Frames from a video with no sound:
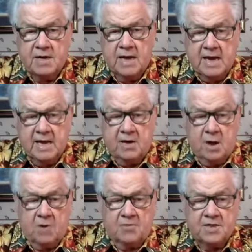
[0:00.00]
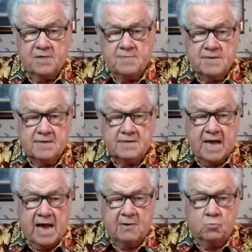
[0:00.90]
And our theme is
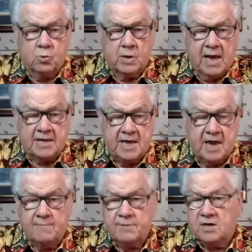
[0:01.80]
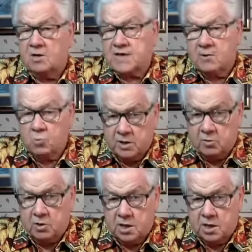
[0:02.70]
I, w- I can because I will